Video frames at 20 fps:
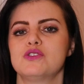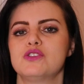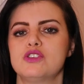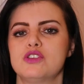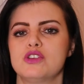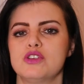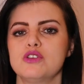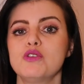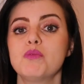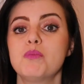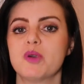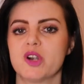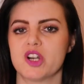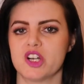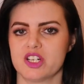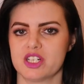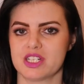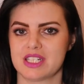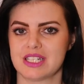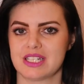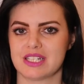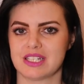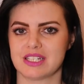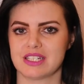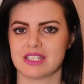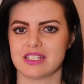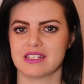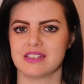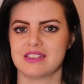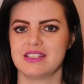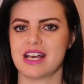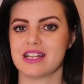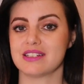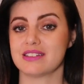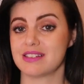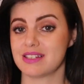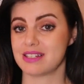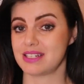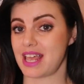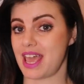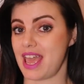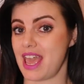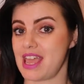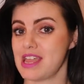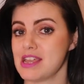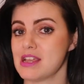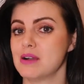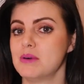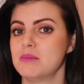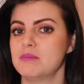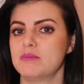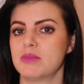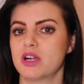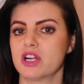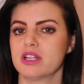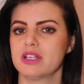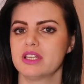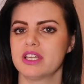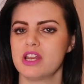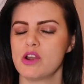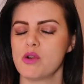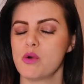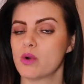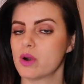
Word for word: two birds that say Marlene